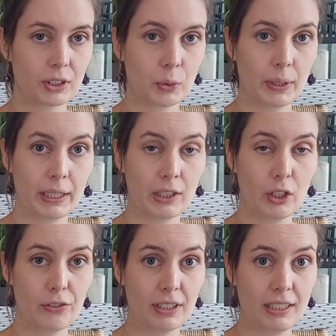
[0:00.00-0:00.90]
Okay,
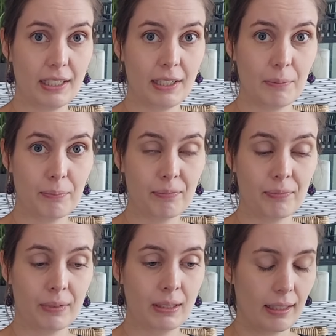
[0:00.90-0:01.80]
coffee time.
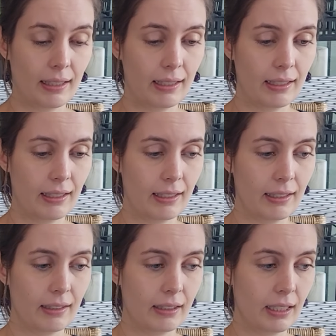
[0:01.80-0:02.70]

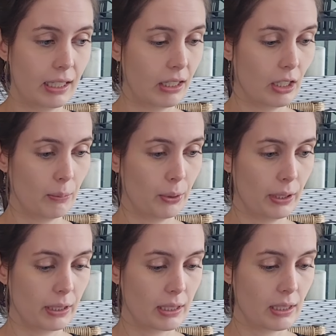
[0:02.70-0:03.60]
And then I gotta put
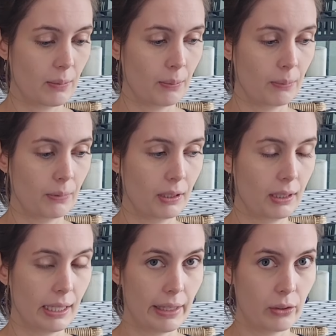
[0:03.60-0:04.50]
in some
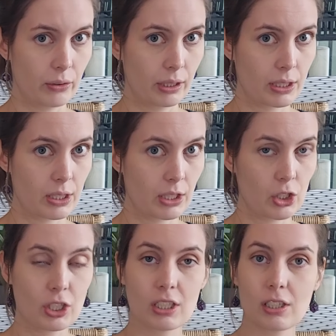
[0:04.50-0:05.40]
gathering
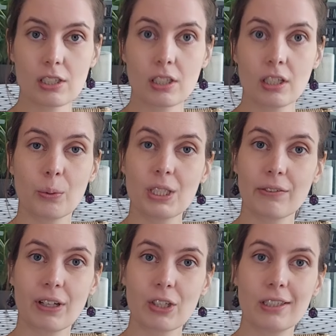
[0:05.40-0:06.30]
stitches, which
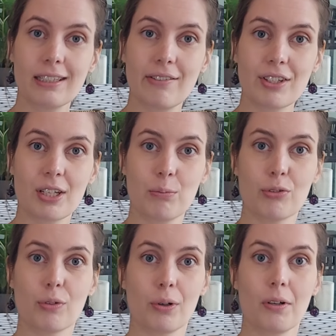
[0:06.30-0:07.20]
I've actually never done
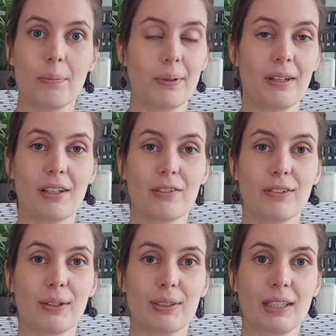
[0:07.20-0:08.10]
before, but I've
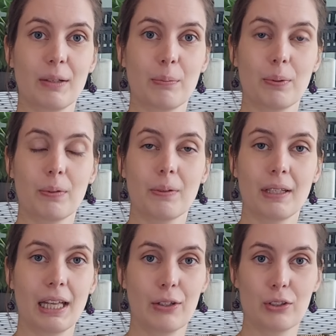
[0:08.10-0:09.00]
looked up
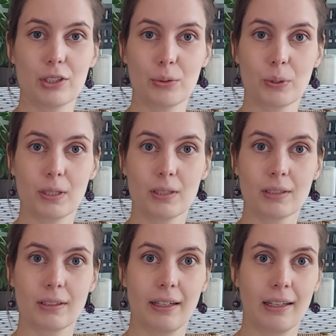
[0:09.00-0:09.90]
how to do
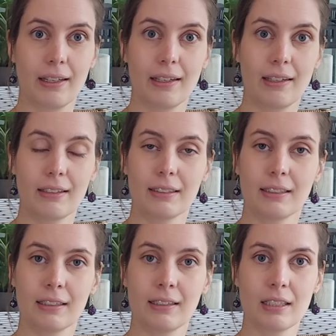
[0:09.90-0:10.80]
it. And
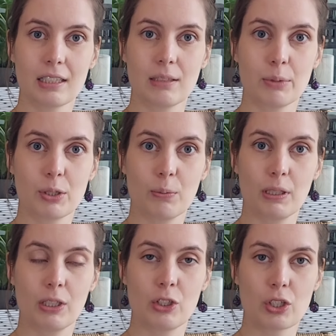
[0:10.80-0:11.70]
it seems to
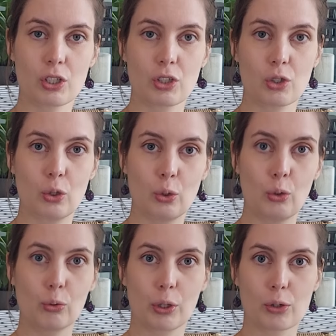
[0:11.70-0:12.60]
be just
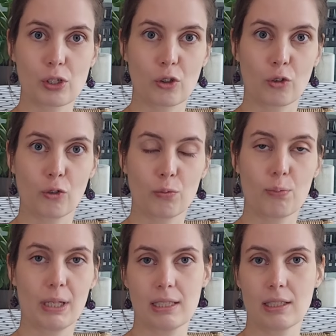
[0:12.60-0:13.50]
2 rows of
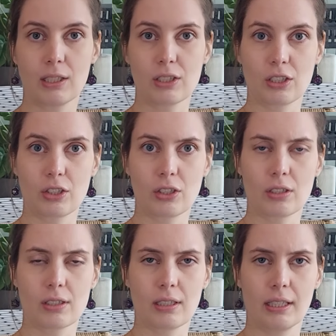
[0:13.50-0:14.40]
basting
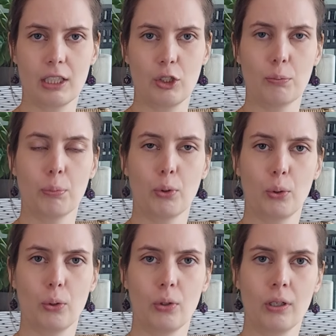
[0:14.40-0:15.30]
stitches, and then you
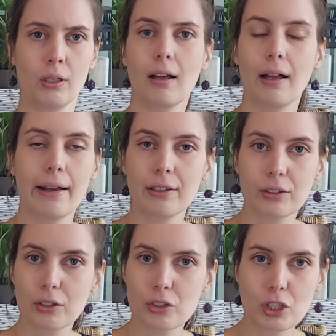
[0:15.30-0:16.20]
pull
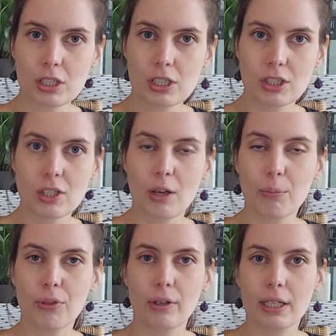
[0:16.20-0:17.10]
either just the top
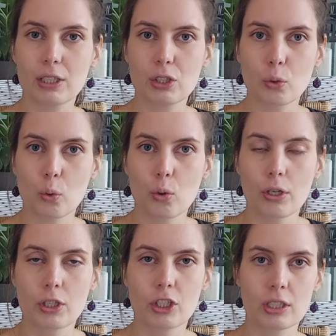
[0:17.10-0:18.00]
threads
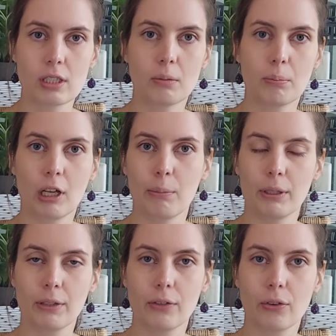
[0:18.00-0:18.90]
or just the
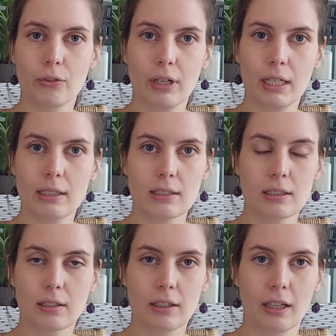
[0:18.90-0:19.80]
bobbin threads.
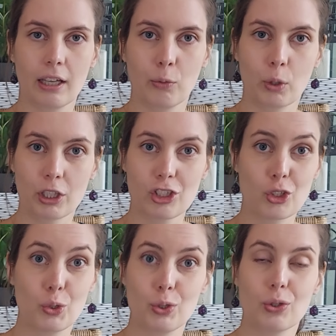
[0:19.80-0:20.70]
I watched
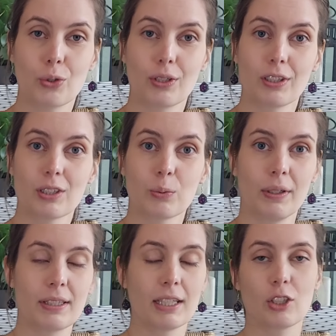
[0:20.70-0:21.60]
2 tutorials, one
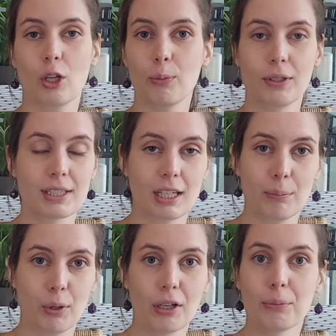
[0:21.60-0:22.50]
said top, one said
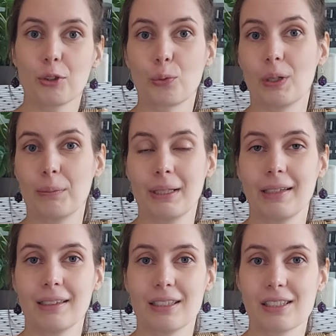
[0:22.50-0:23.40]
bottom, so what I'm
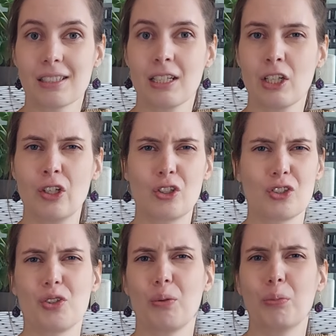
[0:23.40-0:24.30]
getting is
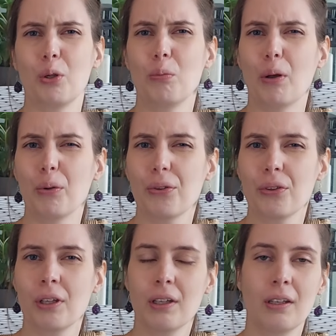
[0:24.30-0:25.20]
just don't pull both.
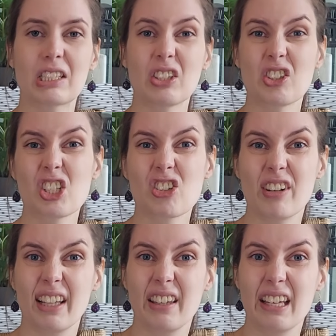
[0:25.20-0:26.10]
So I'll just
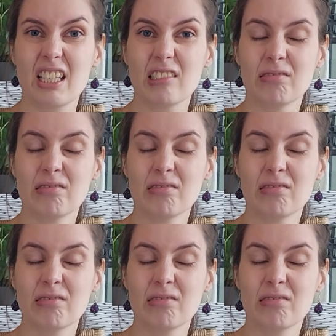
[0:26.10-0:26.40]
try that.